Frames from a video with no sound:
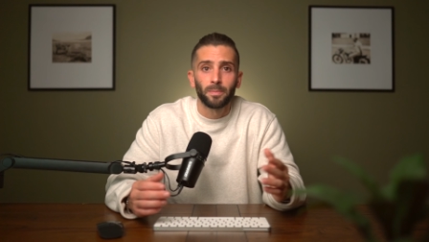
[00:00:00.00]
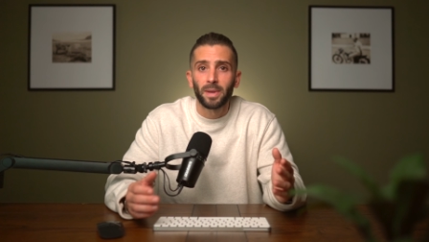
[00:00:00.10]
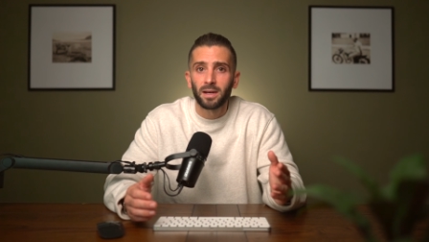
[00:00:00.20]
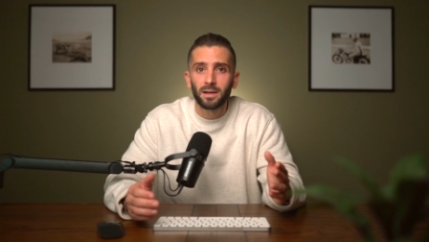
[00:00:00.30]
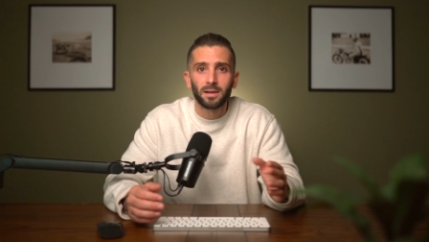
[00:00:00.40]

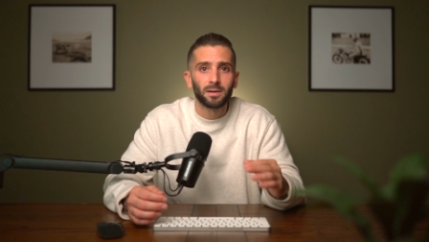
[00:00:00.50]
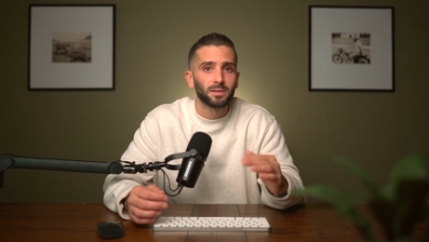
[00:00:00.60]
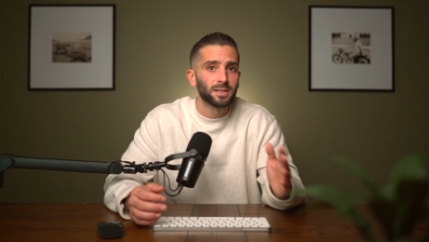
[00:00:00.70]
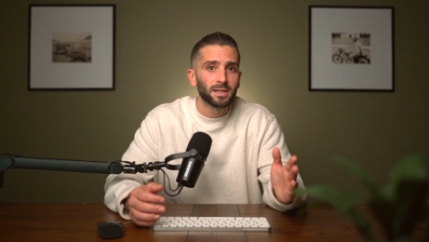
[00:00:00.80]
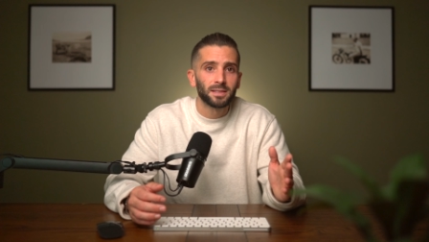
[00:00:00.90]
Meta or
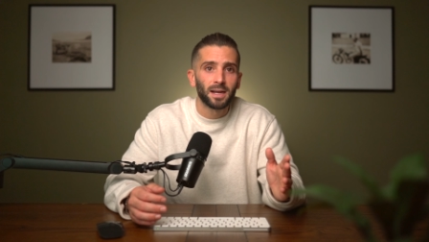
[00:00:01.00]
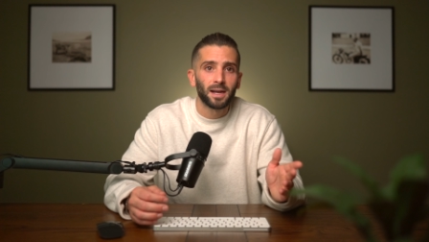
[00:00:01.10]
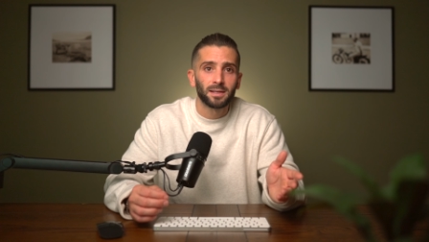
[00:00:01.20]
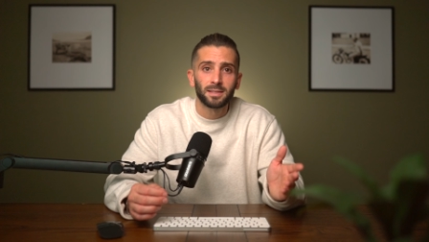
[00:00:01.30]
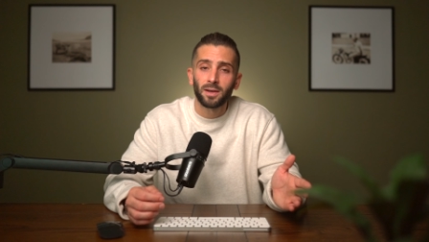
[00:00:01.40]

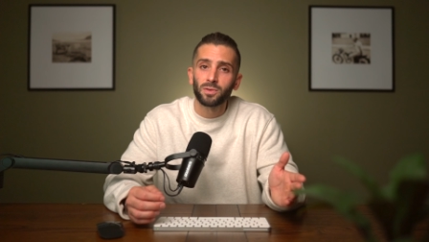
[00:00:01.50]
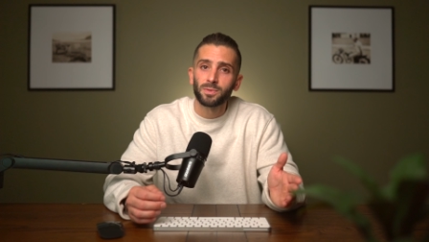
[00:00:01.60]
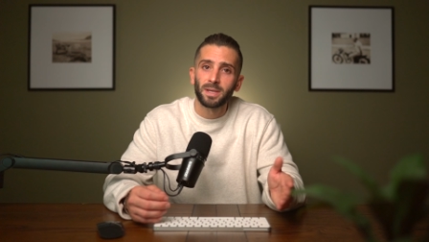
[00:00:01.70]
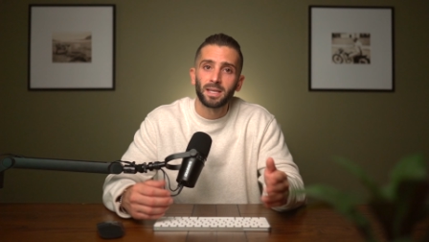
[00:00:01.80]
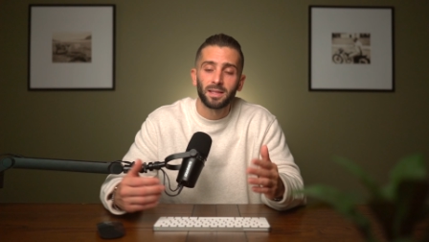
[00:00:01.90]
TikTok
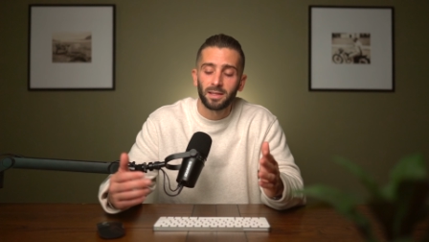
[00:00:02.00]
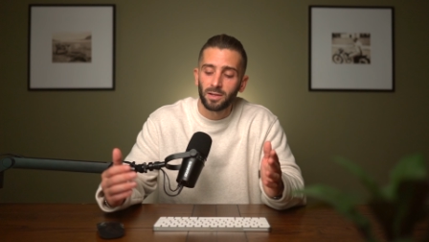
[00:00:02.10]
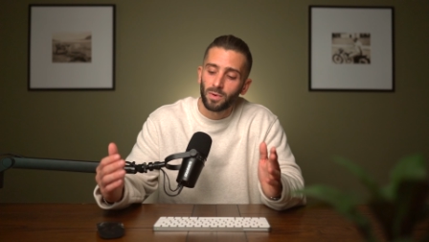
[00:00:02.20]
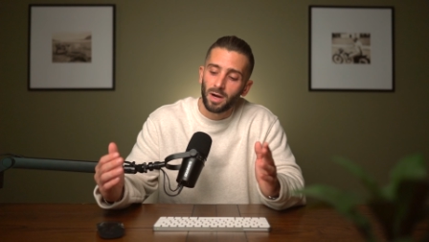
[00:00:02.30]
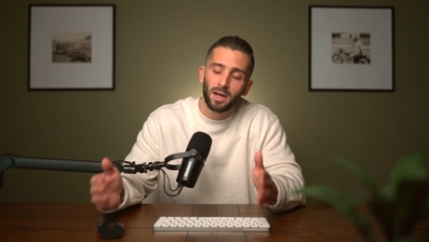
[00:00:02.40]
tells me that
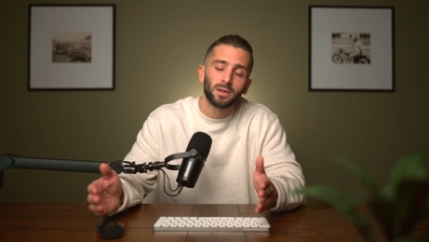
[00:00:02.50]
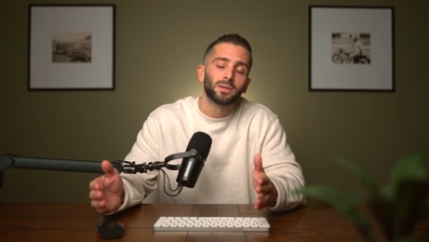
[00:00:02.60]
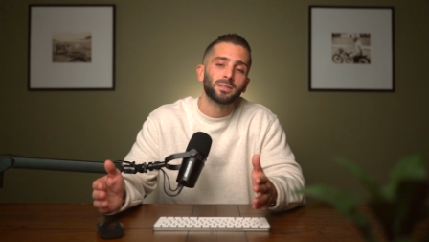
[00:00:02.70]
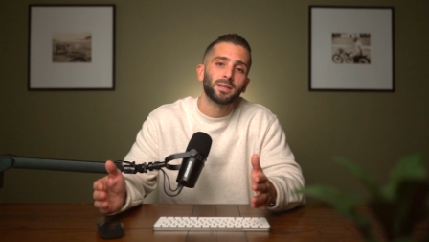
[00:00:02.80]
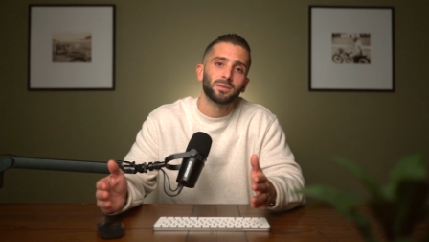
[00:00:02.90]
there were
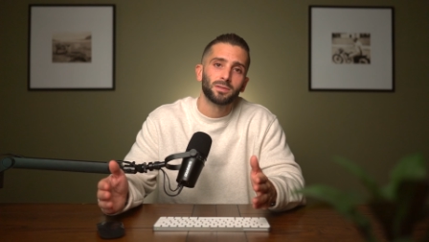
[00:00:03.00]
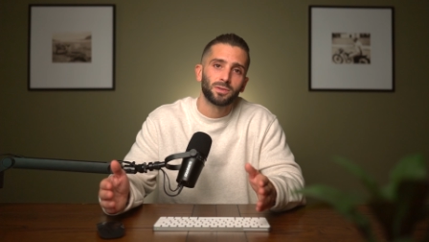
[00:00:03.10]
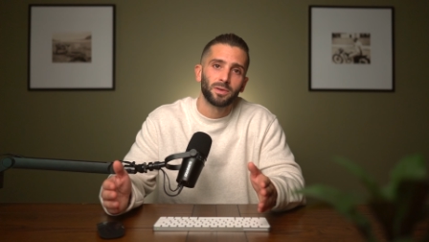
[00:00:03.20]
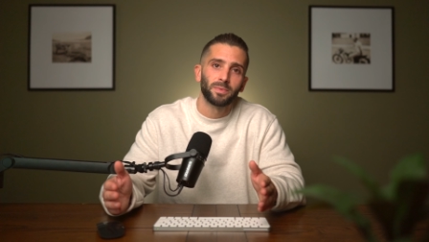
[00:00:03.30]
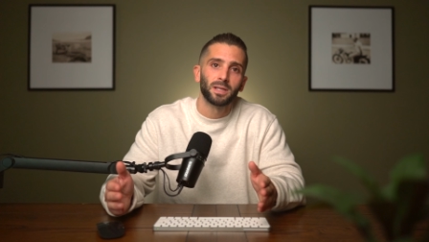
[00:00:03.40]
100 sales
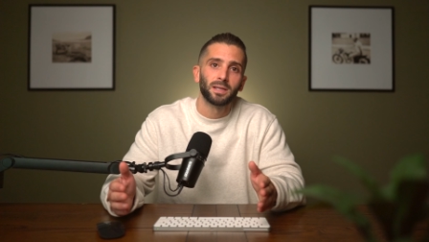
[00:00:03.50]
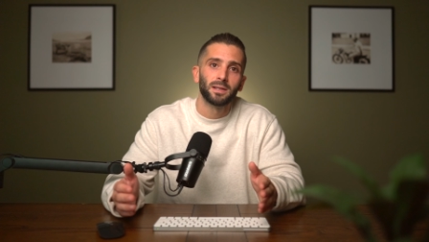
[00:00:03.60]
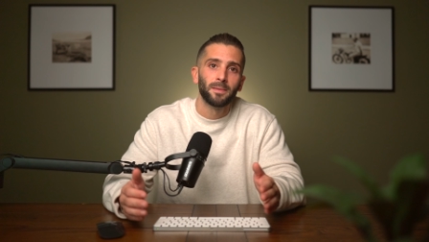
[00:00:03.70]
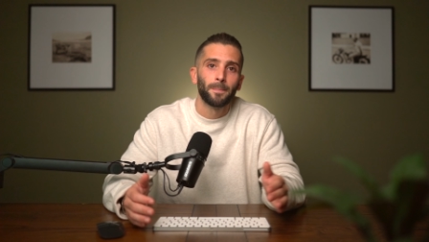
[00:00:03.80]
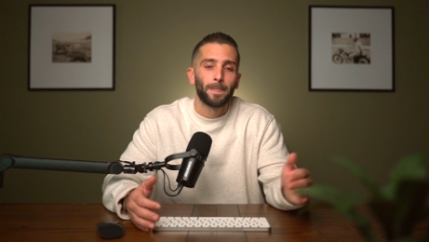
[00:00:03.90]
attributed,